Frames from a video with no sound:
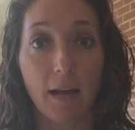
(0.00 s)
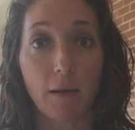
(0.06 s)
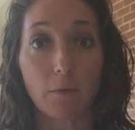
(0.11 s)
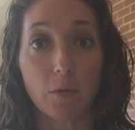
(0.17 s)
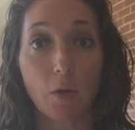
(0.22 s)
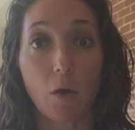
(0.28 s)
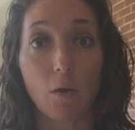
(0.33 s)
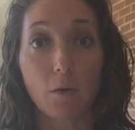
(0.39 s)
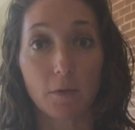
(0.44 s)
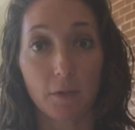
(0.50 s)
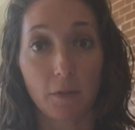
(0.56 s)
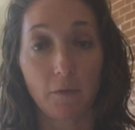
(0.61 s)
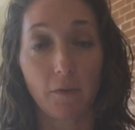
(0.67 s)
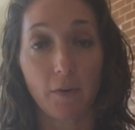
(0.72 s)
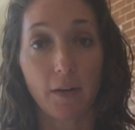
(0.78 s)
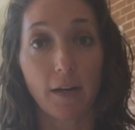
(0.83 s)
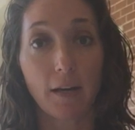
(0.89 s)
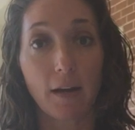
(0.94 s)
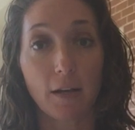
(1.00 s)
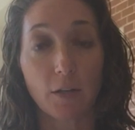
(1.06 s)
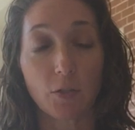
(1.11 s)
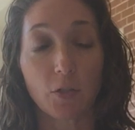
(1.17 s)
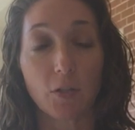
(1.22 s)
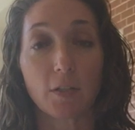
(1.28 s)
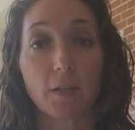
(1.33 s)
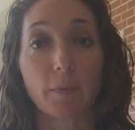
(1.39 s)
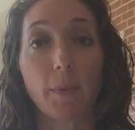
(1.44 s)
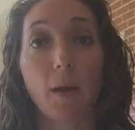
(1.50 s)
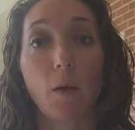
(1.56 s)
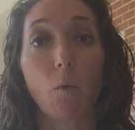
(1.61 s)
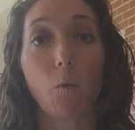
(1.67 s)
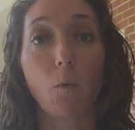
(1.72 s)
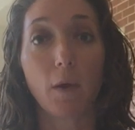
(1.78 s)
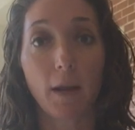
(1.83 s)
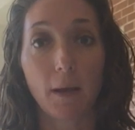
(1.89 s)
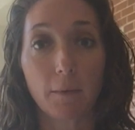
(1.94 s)
I was also very conscious about
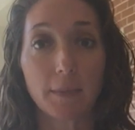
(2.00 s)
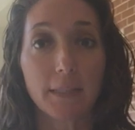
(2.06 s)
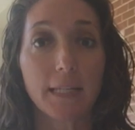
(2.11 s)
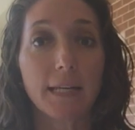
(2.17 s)
what I was